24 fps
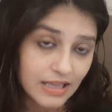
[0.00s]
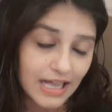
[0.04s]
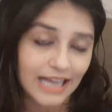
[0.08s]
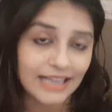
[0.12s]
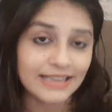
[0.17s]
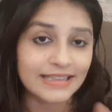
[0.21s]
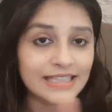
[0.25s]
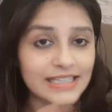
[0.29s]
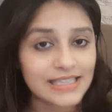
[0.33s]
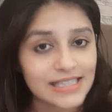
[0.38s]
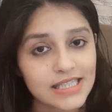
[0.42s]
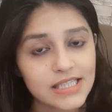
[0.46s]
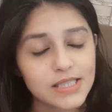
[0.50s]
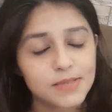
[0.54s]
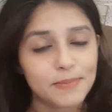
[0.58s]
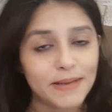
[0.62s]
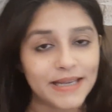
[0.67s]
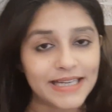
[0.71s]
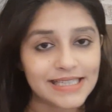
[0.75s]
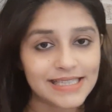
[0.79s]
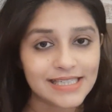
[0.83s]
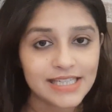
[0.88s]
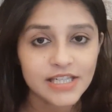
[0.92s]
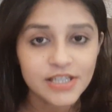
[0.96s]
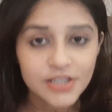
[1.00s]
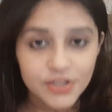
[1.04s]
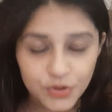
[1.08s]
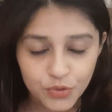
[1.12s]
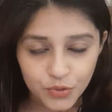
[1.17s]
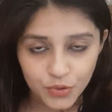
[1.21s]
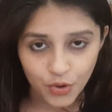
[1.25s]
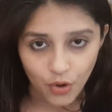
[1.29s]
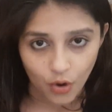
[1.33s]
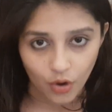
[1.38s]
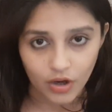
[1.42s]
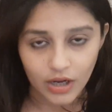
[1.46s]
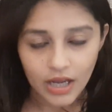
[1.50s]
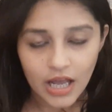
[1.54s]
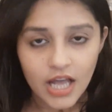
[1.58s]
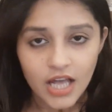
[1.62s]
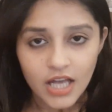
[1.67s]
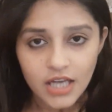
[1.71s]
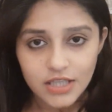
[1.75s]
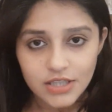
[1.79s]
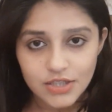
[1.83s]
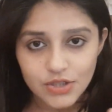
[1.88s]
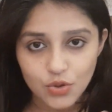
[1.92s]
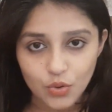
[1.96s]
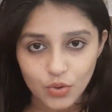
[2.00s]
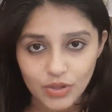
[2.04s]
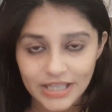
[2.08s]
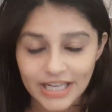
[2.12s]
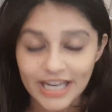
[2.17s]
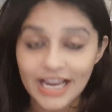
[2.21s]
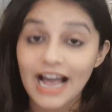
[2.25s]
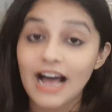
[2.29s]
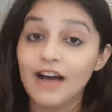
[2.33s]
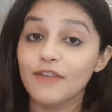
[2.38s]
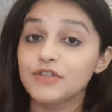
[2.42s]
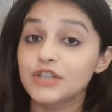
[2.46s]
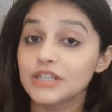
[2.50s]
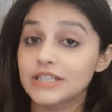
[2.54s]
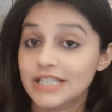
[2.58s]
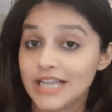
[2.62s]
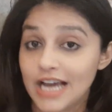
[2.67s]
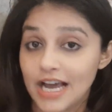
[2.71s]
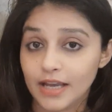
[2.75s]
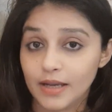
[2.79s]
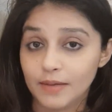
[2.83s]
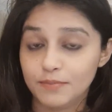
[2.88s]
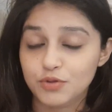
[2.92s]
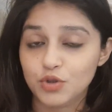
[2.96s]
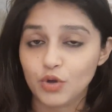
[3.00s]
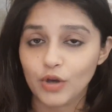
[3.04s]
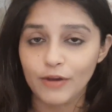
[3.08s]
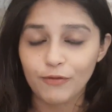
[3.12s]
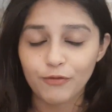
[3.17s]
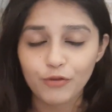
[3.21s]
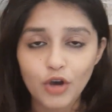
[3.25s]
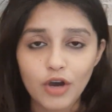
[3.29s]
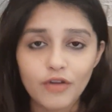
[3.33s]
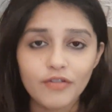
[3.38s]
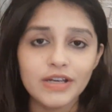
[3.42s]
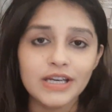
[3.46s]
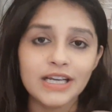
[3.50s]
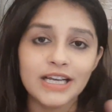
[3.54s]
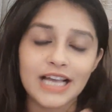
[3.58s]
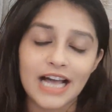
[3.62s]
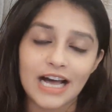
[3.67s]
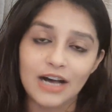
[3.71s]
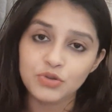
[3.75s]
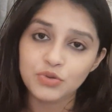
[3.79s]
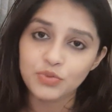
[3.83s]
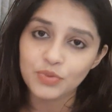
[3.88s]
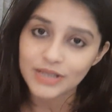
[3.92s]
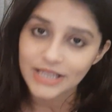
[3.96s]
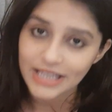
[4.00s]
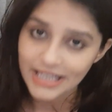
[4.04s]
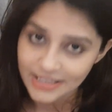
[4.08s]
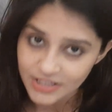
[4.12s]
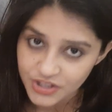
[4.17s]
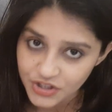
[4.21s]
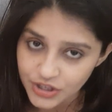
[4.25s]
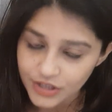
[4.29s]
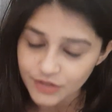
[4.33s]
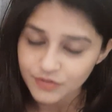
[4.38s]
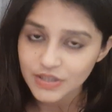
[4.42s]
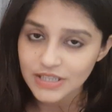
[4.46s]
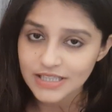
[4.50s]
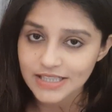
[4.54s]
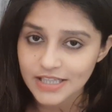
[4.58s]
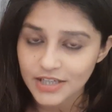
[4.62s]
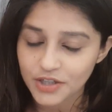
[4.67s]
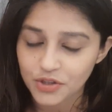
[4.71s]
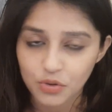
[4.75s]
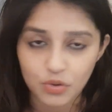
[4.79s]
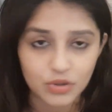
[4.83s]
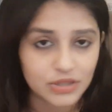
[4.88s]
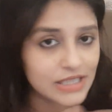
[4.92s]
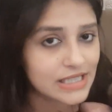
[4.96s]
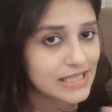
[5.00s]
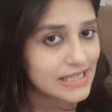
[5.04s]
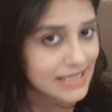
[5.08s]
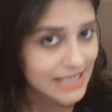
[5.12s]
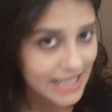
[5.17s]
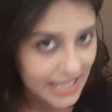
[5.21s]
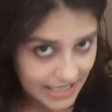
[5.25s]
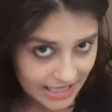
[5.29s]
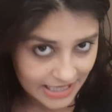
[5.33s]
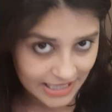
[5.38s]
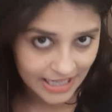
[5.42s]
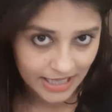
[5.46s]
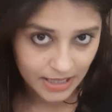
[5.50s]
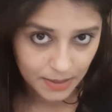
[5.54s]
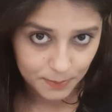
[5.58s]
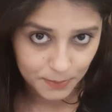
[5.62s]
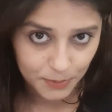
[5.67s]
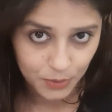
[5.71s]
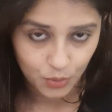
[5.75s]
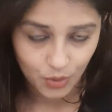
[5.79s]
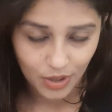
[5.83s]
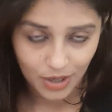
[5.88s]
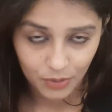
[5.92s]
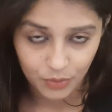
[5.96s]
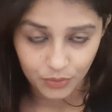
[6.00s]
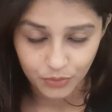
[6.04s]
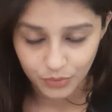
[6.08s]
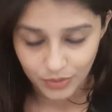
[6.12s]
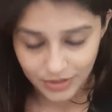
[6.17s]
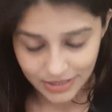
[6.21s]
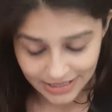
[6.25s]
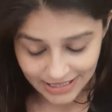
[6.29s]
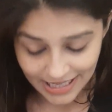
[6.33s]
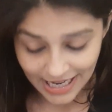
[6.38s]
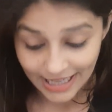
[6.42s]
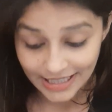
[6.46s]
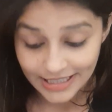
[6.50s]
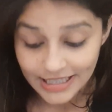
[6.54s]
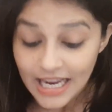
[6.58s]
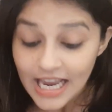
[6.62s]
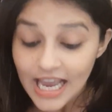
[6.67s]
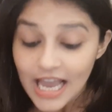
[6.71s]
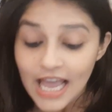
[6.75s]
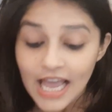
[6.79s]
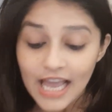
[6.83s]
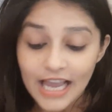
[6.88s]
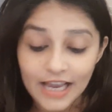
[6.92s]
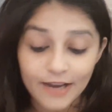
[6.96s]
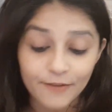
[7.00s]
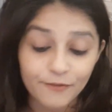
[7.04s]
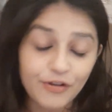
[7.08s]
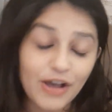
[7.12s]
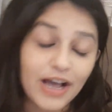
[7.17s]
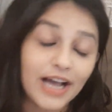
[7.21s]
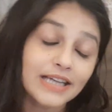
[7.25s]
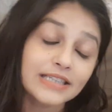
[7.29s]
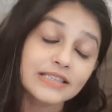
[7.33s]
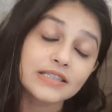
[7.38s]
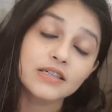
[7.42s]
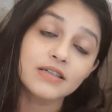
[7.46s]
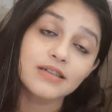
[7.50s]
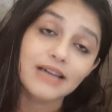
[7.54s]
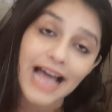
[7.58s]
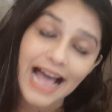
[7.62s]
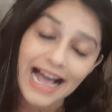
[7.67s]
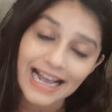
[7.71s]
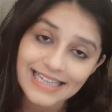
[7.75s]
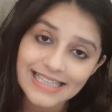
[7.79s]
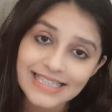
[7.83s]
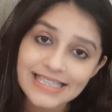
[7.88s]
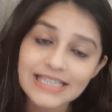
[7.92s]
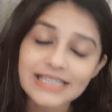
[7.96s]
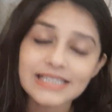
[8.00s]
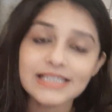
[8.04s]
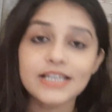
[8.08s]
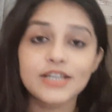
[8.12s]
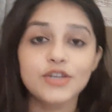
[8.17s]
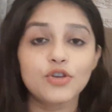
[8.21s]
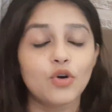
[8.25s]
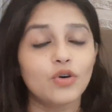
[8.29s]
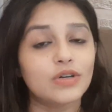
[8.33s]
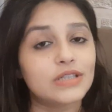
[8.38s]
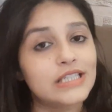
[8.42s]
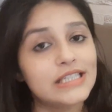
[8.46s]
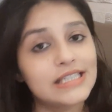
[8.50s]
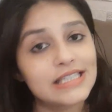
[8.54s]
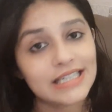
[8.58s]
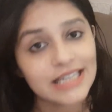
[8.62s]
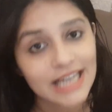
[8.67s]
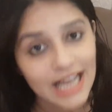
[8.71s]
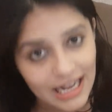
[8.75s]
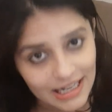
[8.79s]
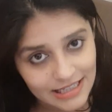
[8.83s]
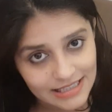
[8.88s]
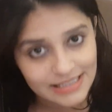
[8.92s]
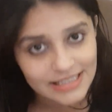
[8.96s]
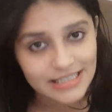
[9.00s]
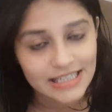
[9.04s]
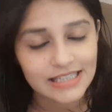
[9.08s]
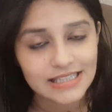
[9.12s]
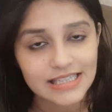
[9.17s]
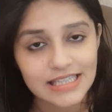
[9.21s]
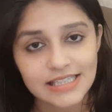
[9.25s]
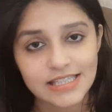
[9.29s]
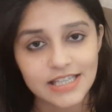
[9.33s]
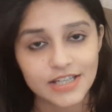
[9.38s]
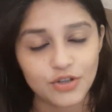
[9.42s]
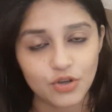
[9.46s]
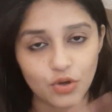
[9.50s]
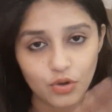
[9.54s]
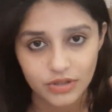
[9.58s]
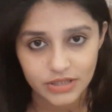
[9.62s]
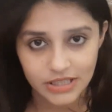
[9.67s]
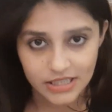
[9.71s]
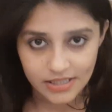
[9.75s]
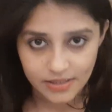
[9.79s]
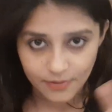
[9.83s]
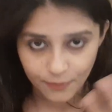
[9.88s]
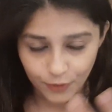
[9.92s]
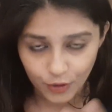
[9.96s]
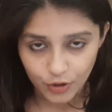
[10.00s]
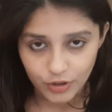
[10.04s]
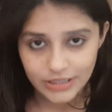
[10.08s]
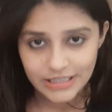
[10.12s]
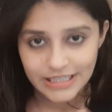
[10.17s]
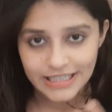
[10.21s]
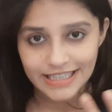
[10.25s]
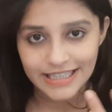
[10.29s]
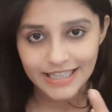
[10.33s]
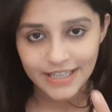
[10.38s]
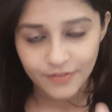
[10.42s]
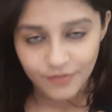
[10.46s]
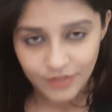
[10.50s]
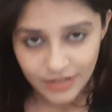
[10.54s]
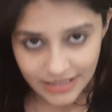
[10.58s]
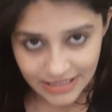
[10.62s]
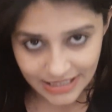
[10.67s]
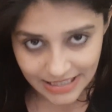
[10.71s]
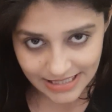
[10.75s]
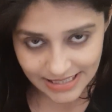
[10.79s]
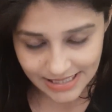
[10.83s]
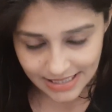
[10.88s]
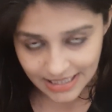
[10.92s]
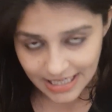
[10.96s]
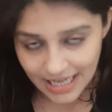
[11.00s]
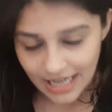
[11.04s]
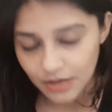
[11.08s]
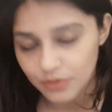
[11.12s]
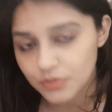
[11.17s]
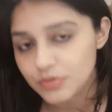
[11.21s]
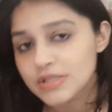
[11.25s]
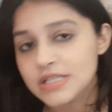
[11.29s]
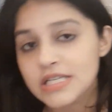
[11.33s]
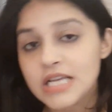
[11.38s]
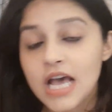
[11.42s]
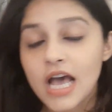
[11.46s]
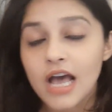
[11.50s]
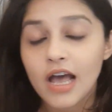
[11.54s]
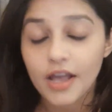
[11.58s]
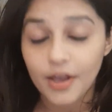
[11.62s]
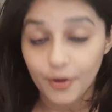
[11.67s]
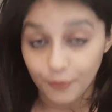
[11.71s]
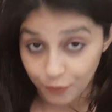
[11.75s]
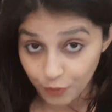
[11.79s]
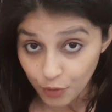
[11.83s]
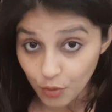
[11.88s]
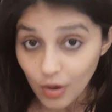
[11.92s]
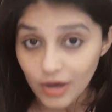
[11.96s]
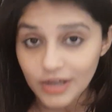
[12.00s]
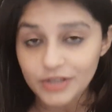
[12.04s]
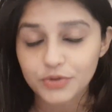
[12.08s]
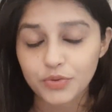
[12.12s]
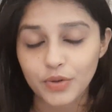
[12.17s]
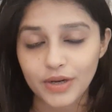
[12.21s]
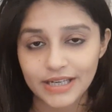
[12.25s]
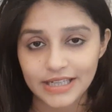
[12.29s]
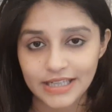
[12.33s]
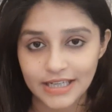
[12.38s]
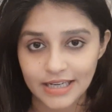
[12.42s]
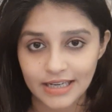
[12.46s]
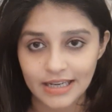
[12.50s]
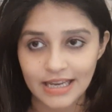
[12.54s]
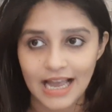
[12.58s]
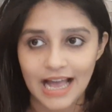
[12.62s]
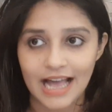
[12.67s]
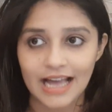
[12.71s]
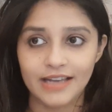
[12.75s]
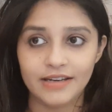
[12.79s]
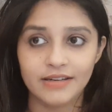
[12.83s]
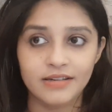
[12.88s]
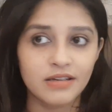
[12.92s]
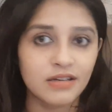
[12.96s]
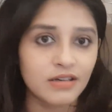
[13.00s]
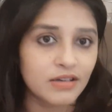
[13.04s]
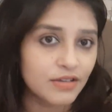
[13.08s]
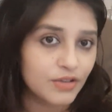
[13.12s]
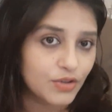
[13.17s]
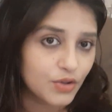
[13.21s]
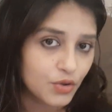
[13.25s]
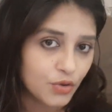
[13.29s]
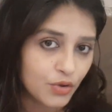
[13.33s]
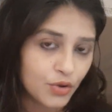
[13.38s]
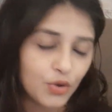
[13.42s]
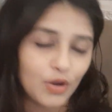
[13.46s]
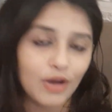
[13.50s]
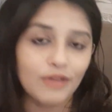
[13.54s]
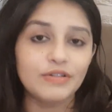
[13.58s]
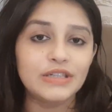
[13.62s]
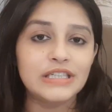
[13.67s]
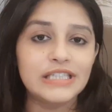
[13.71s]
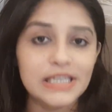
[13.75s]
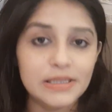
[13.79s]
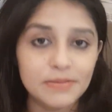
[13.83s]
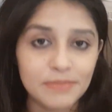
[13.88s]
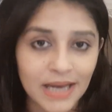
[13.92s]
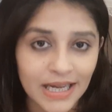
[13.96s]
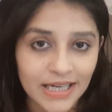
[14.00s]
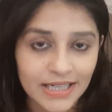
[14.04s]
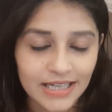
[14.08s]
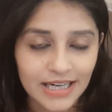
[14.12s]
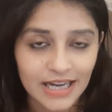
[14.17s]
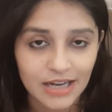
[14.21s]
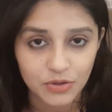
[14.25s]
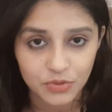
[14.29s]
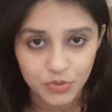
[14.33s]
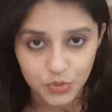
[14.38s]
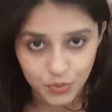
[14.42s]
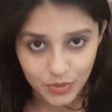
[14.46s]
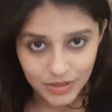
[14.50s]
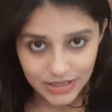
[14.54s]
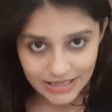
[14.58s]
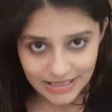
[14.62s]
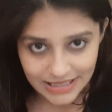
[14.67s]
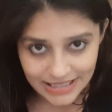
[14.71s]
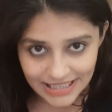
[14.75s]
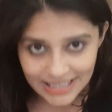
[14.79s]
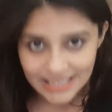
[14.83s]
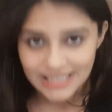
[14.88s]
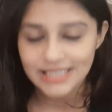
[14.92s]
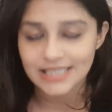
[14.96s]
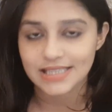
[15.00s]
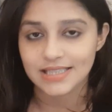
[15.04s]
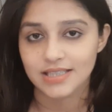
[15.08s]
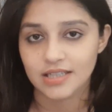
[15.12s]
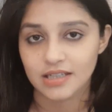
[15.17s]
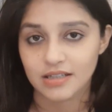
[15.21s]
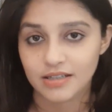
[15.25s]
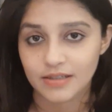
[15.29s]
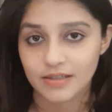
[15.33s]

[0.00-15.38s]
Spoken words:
and this is based in New York. So they have the tie-up. So if you have an account with HDFC Securities, they can help you out with that. In fact, Axis Securities and ICICI Securities, if you're dealing with these accounts, if you are trading and you have a demat account with these